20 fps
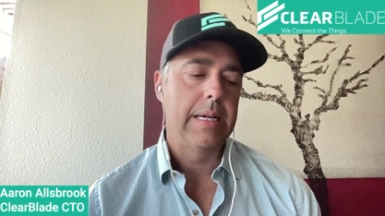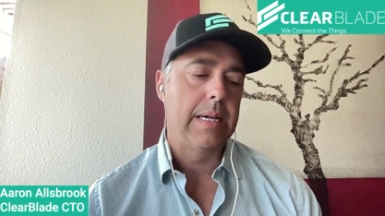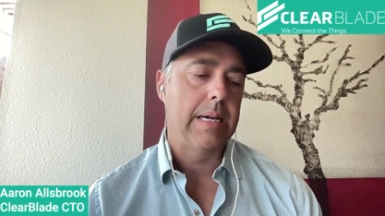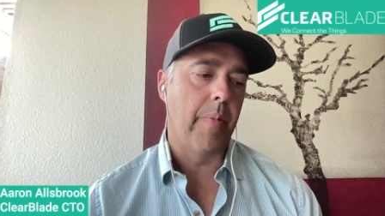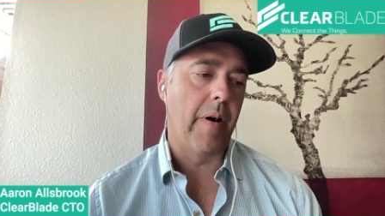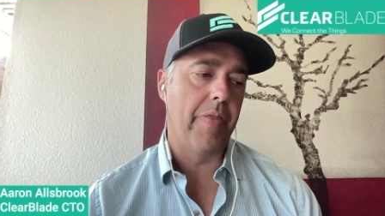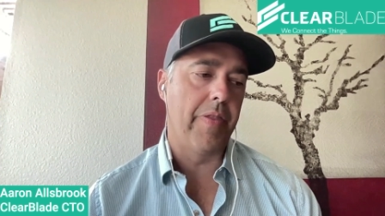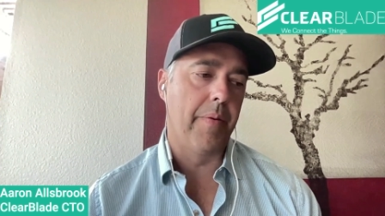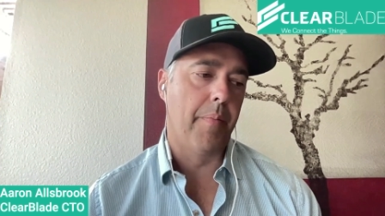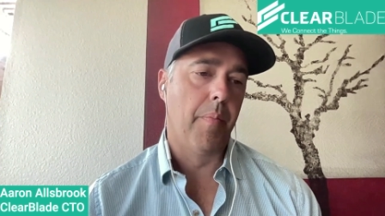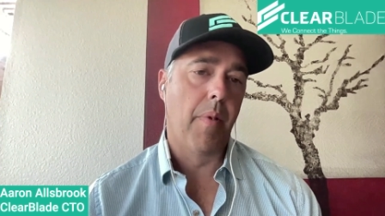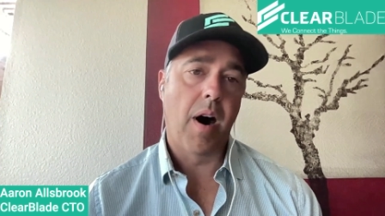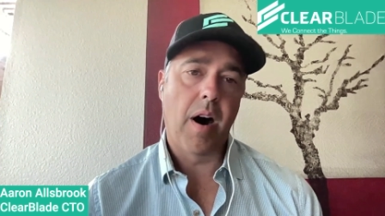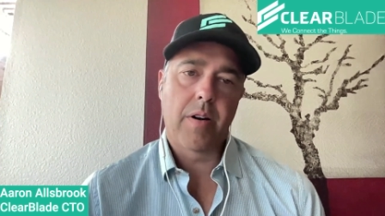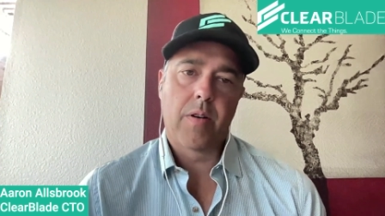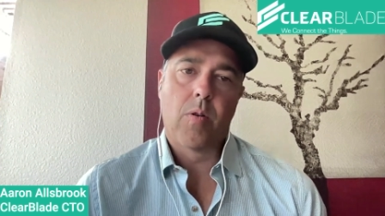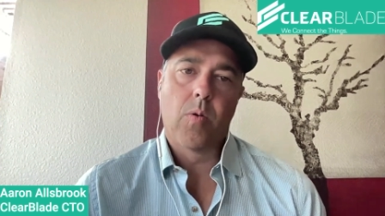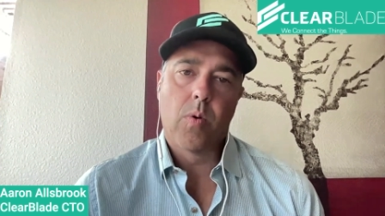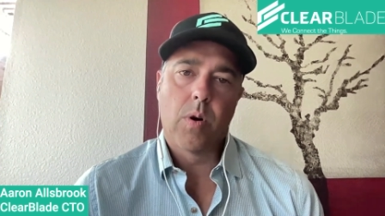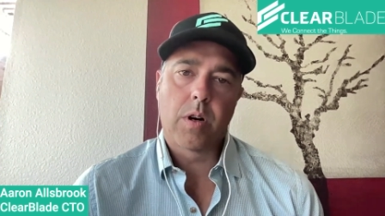But the
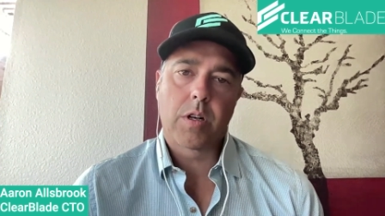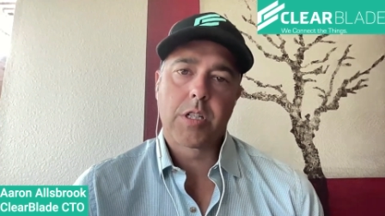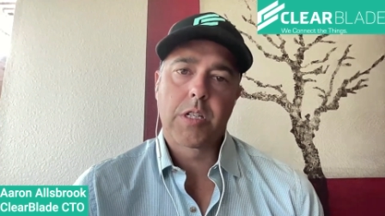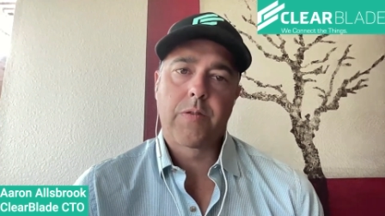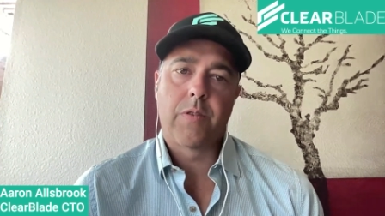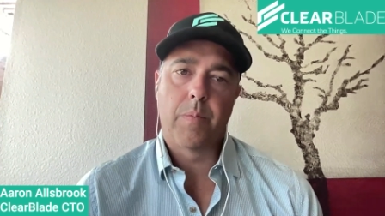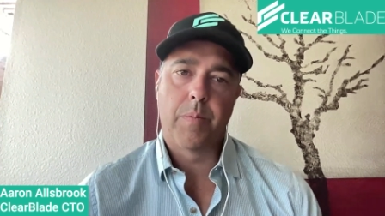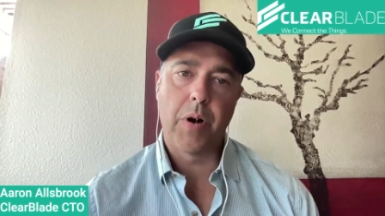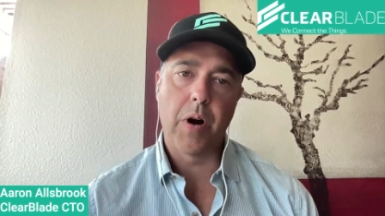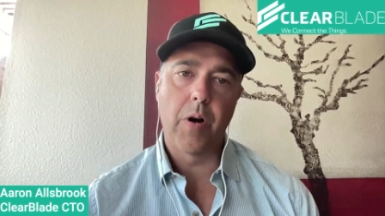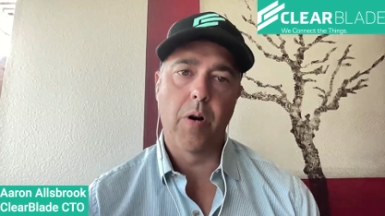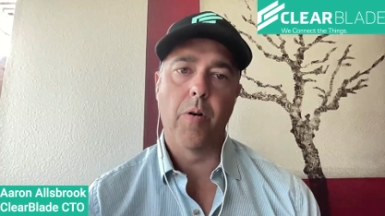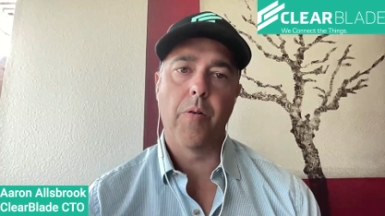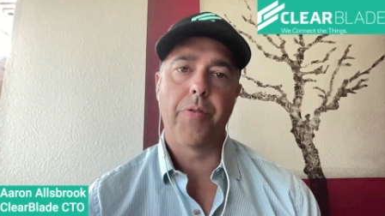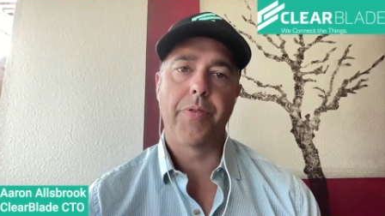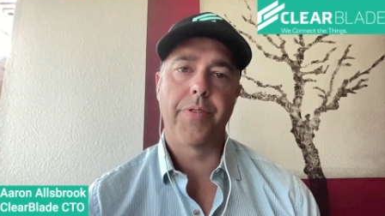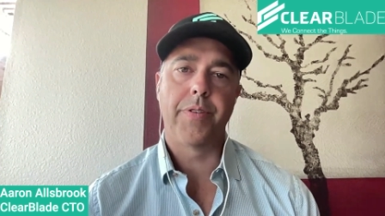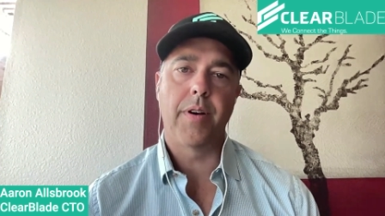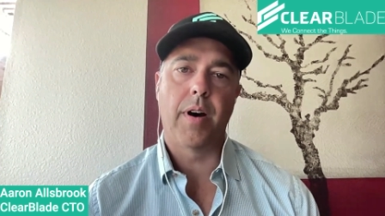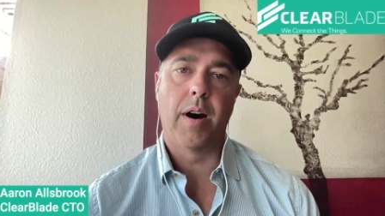model works for both
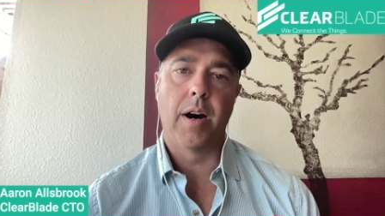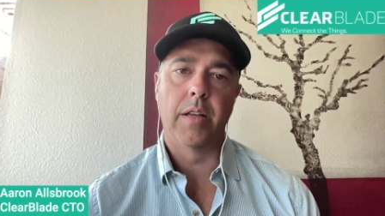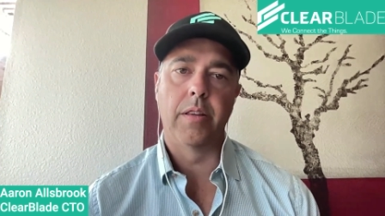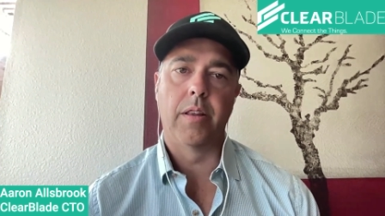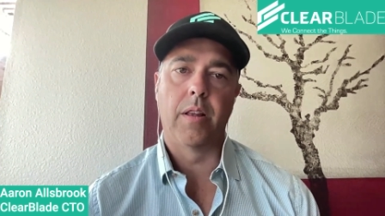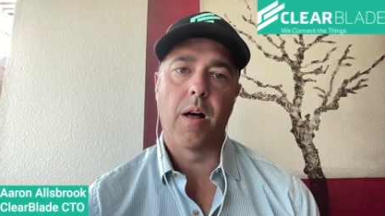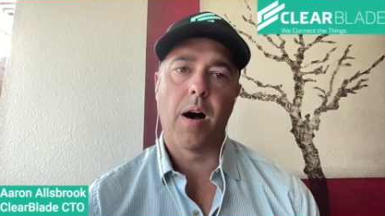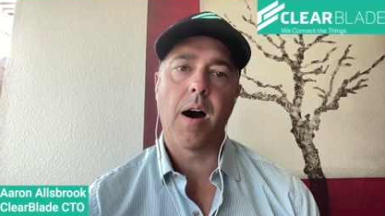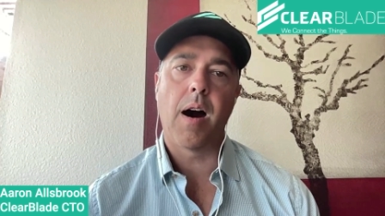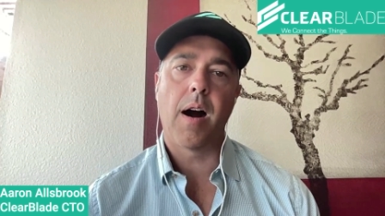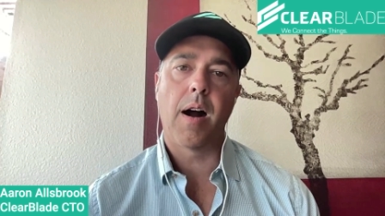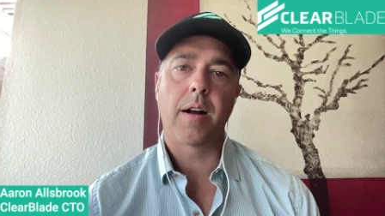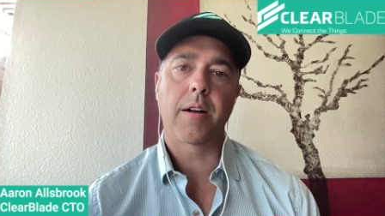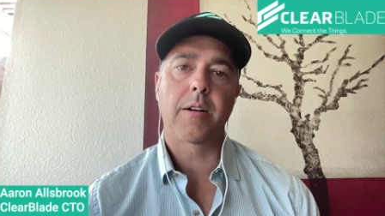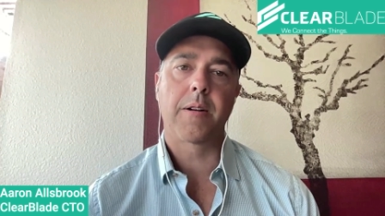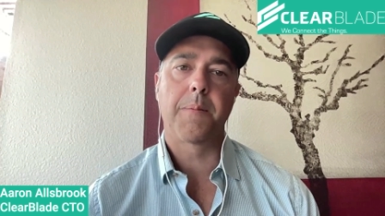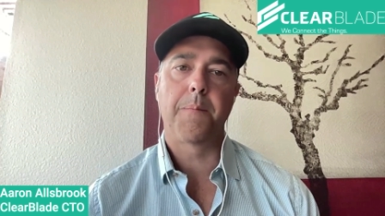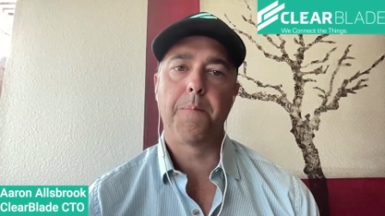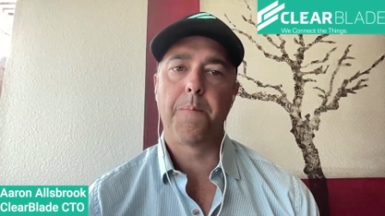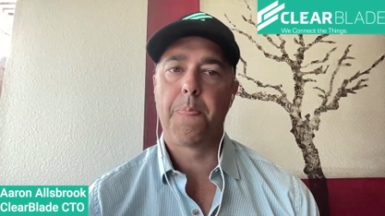to unlock
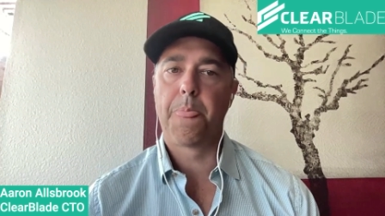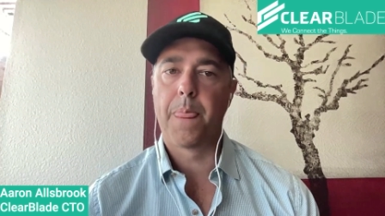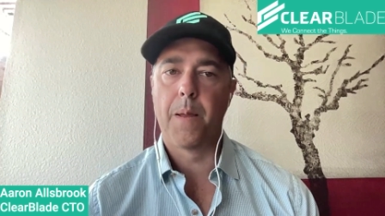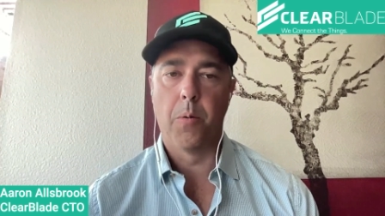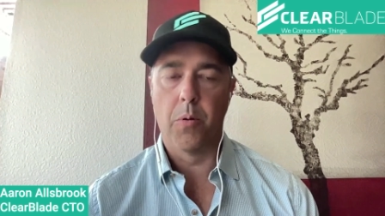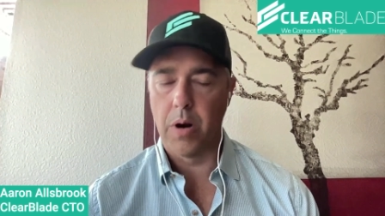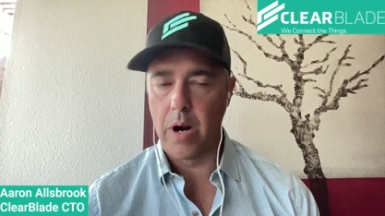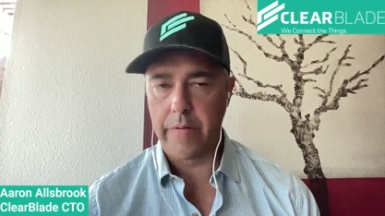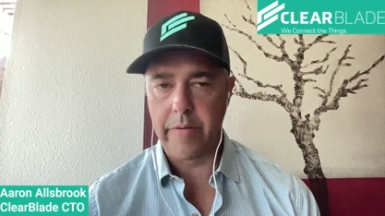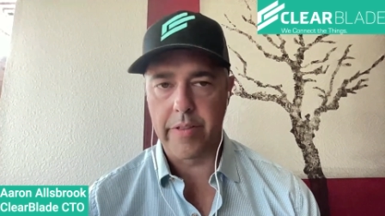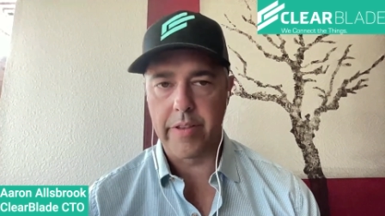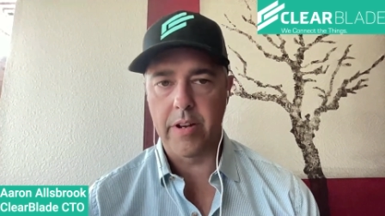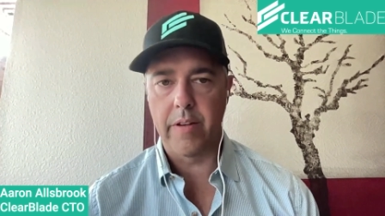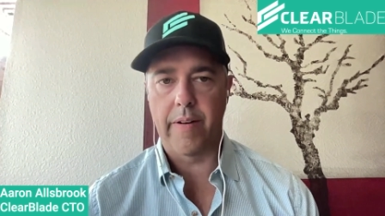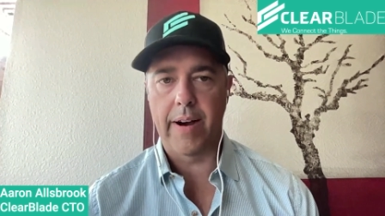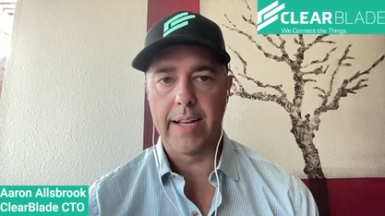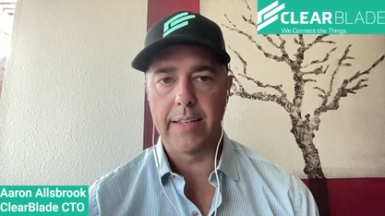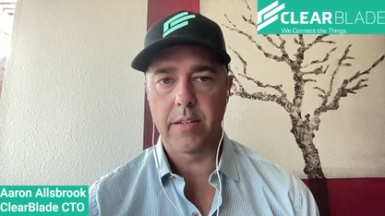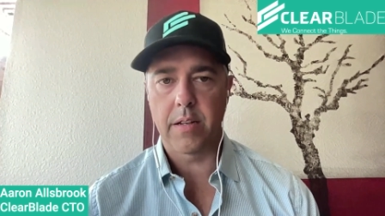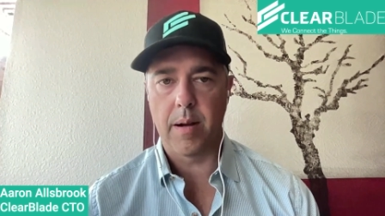wherever the
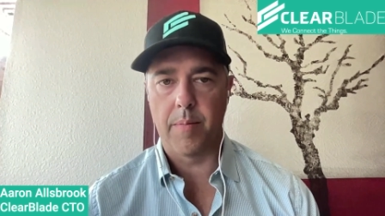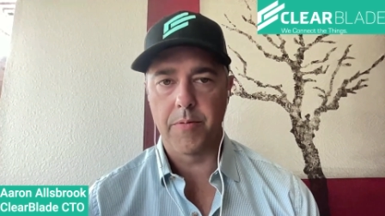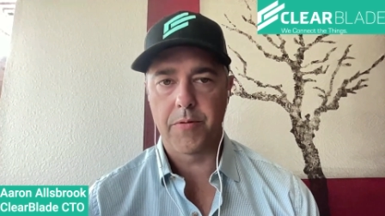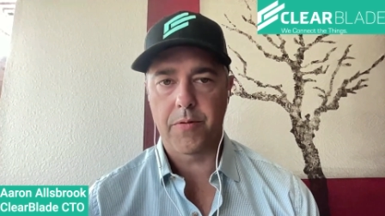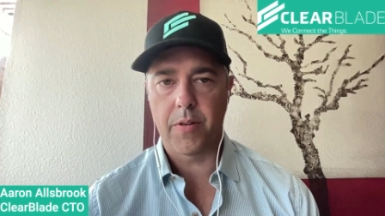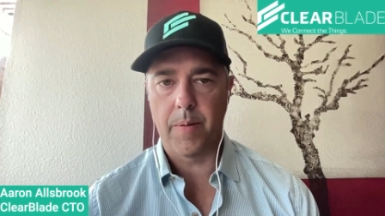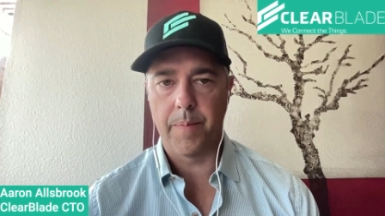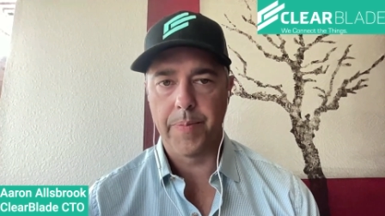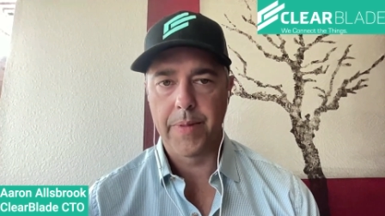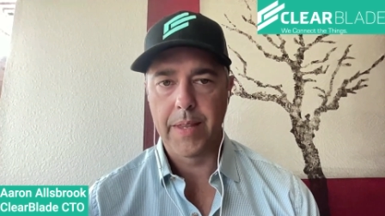device comes from.